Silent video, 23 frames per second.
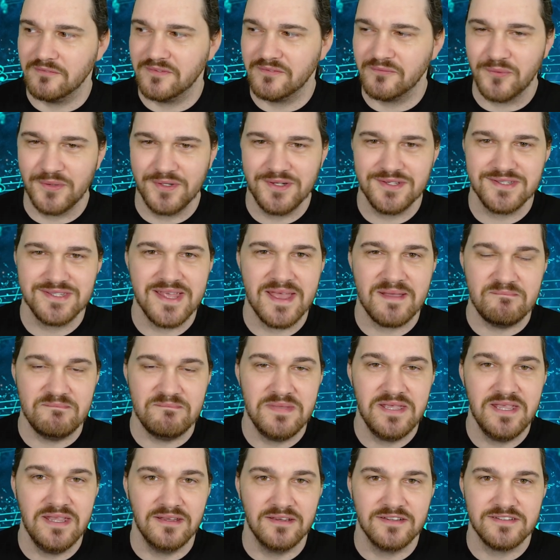What, what does that
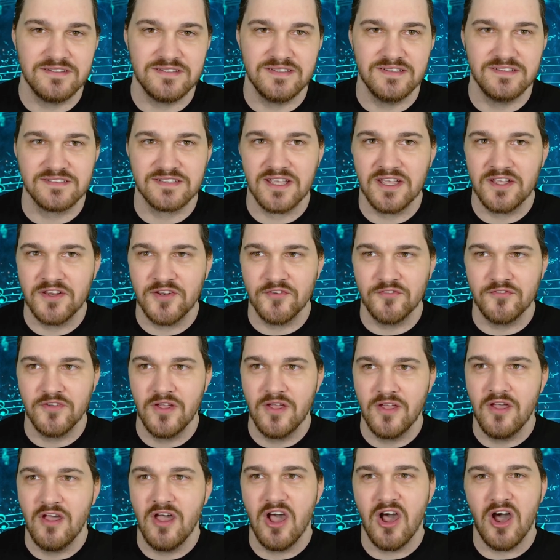mean? It's it's kind of
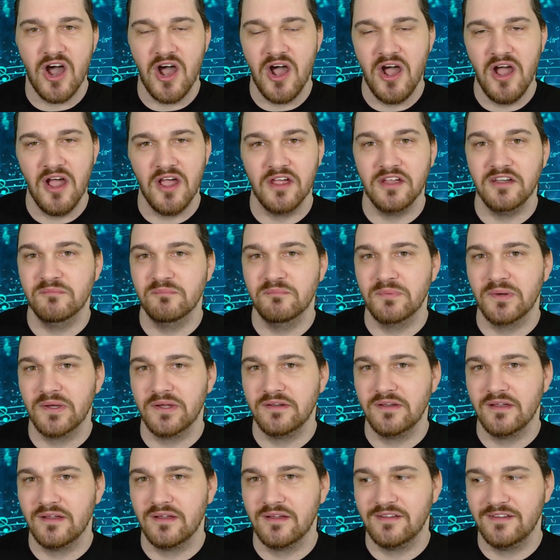odd,
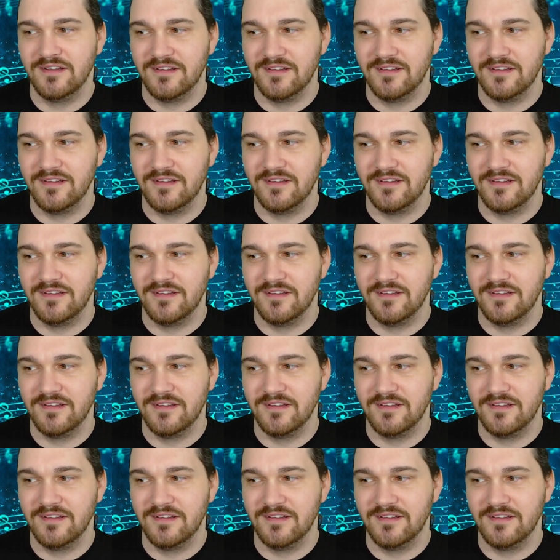but